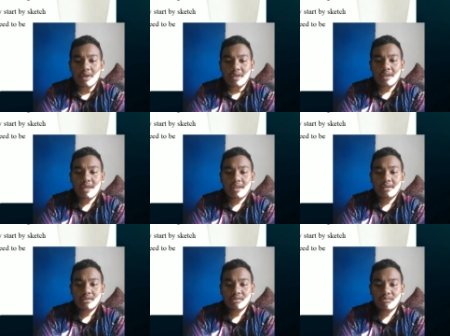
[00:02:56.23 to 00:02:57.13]
Then
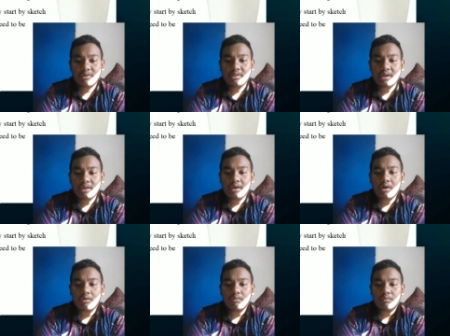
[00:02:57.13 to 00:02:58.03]
surface area
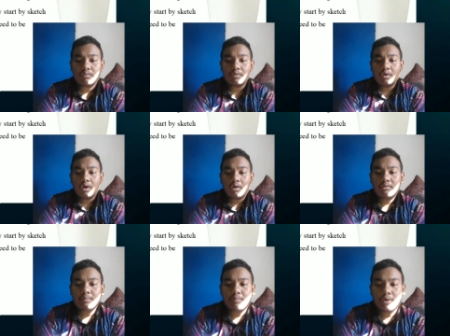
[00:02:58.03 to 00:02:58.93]
of
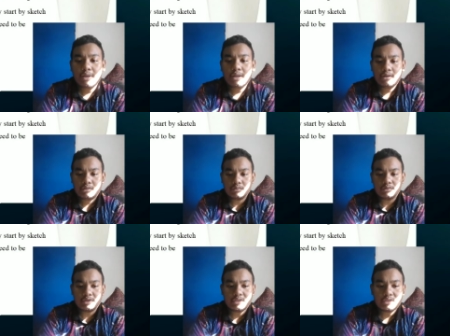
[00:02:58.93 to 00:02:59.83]
the pot also
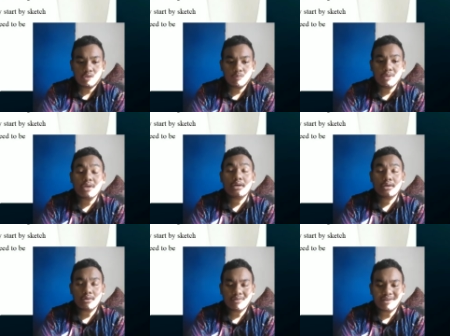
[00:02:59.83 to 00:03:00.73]
need to be
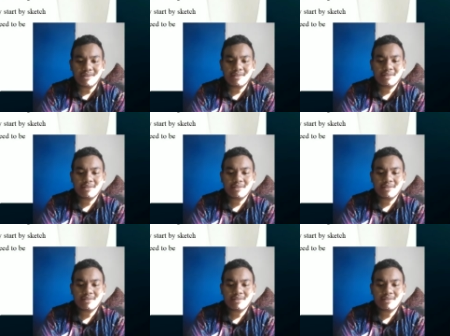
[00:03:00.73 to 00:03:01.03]
calculated.